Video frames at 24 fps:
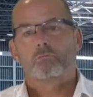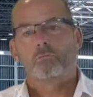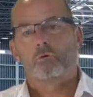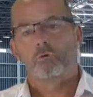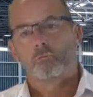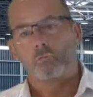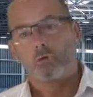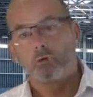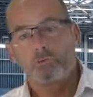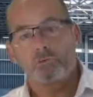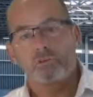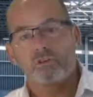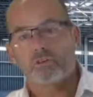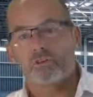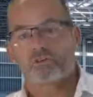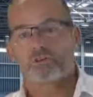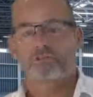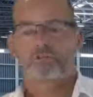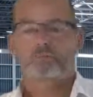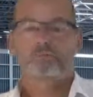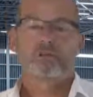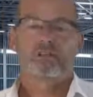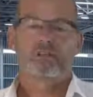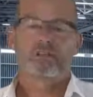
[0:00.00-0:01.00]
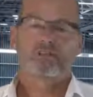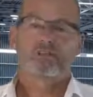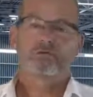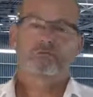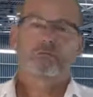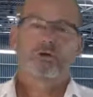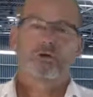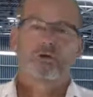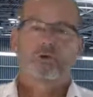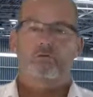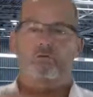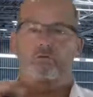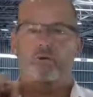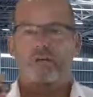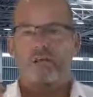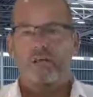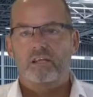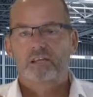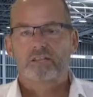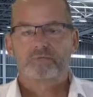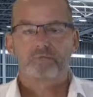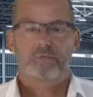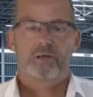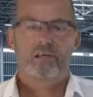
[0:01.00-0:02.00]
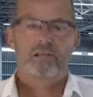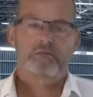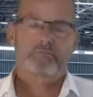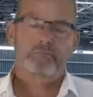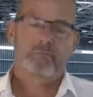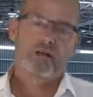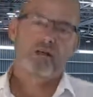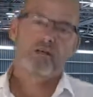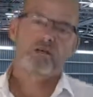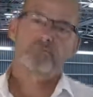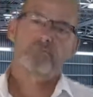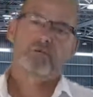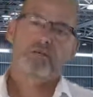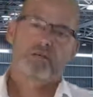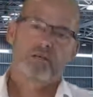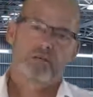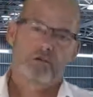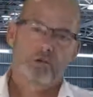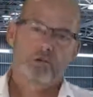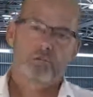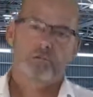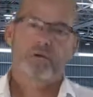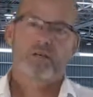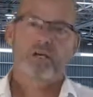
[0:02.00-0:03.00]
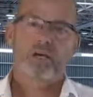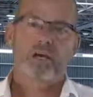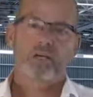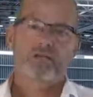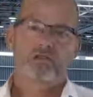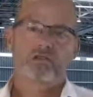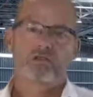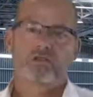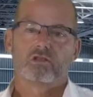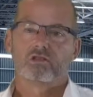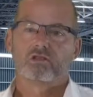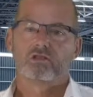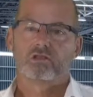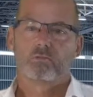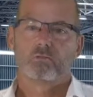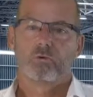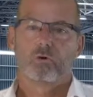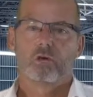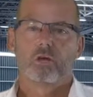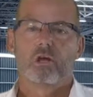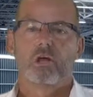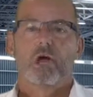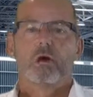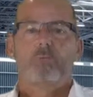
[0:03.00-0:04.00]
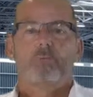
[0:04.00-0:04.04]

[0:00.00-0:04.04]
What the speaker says: we will be doing some condition monitoring and spares management and lubrication and so on.